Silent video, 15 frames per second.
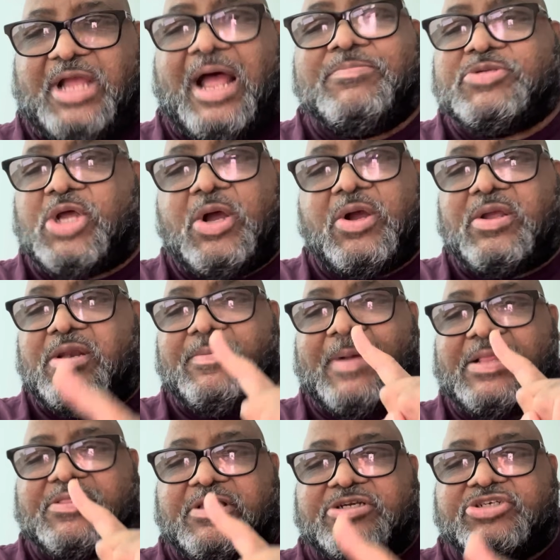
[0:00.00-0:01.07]
I'm talking
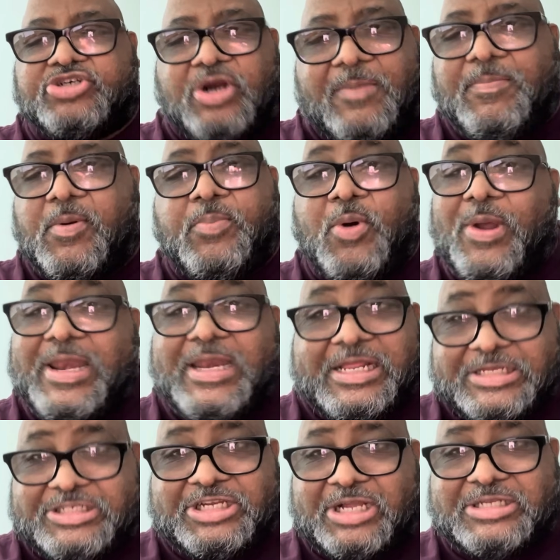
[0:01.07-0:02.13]
about the
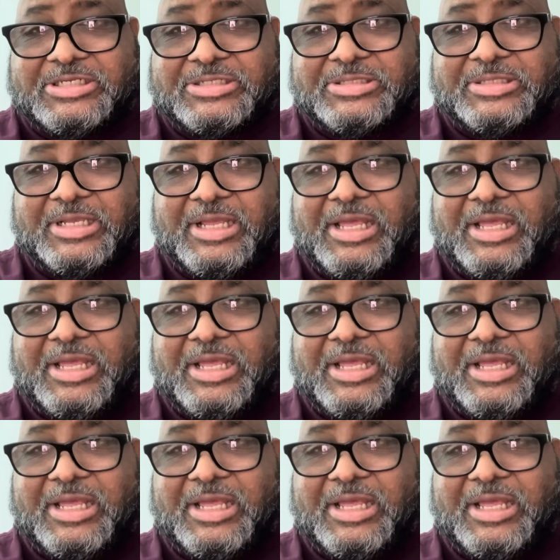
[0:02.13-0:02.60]
Trump-appointed judges.